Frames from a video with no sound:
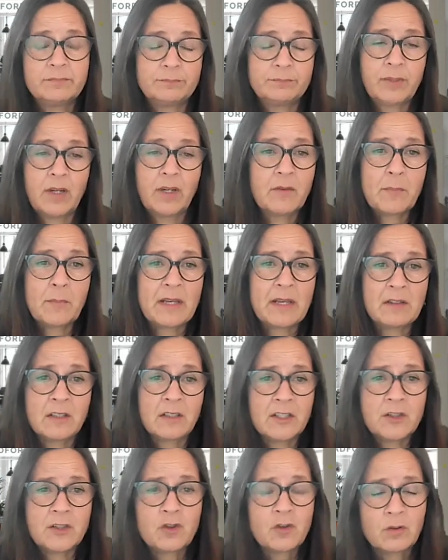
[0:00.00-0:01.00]
private medical
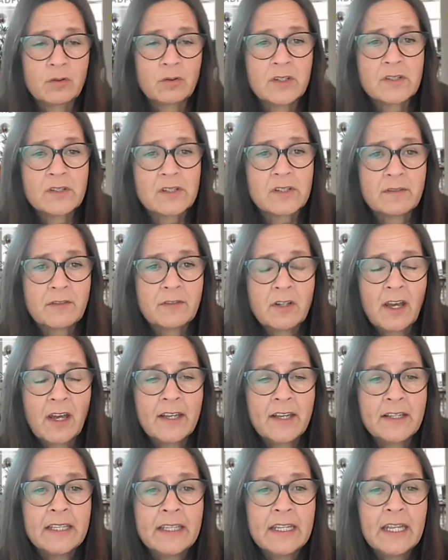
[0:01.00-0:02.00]
insurance, if you
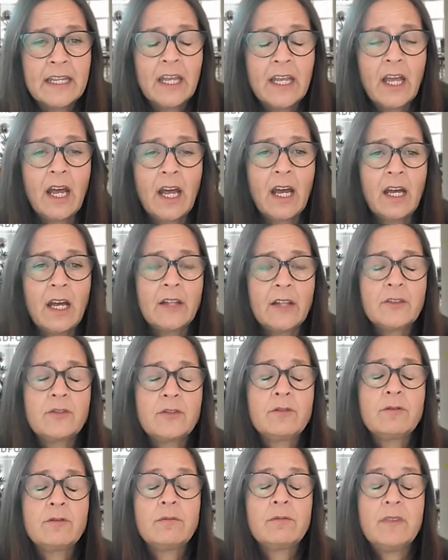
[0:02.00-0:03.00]
like,
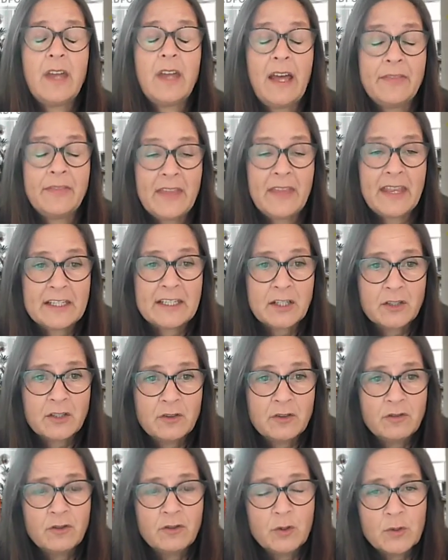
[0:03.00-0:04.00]
and they
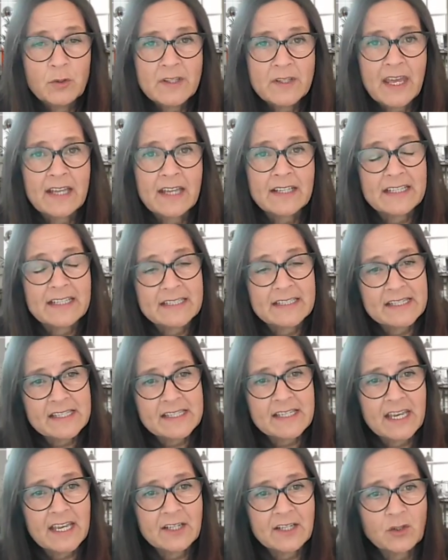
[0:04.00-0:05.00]
can use that
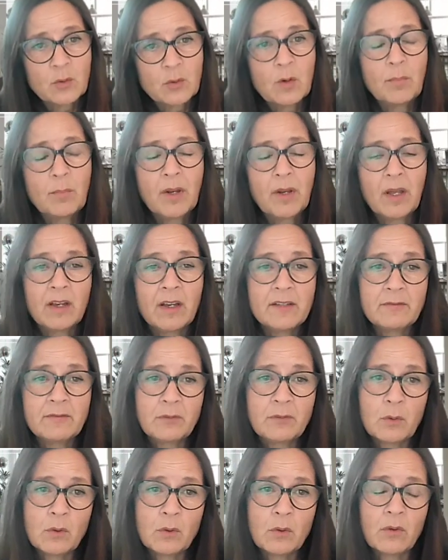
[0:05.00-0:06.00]
instead to apply
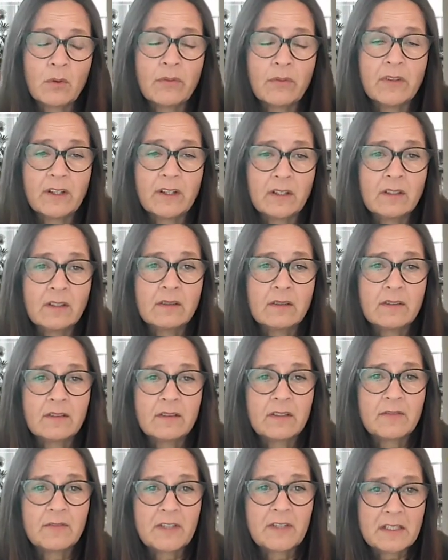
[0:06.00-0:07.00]
for the
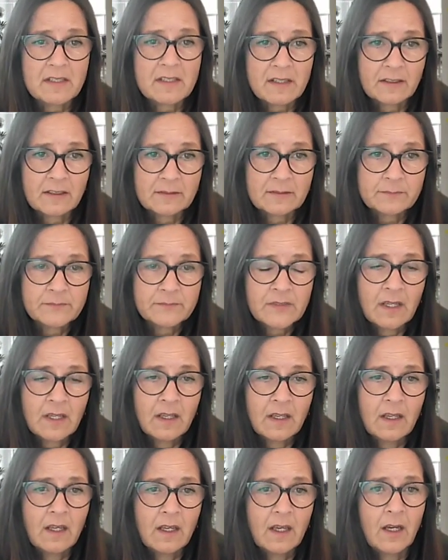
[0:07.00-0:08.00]
visa.
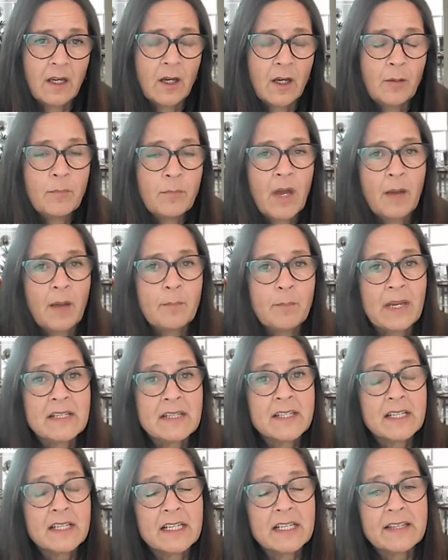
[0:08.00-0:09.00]
And
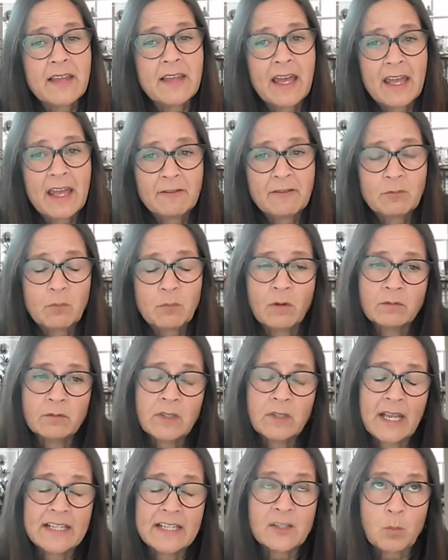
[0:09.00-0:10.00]
basically that
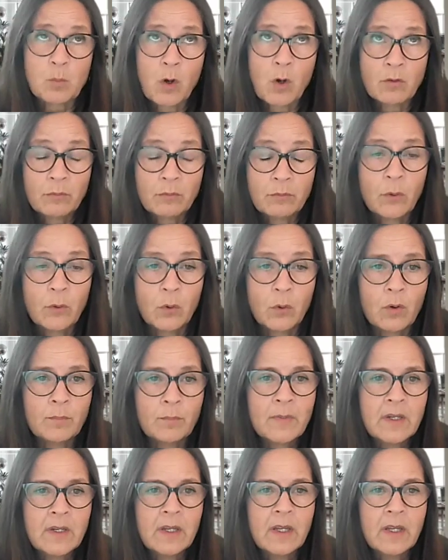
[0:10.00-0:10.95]
S1 form,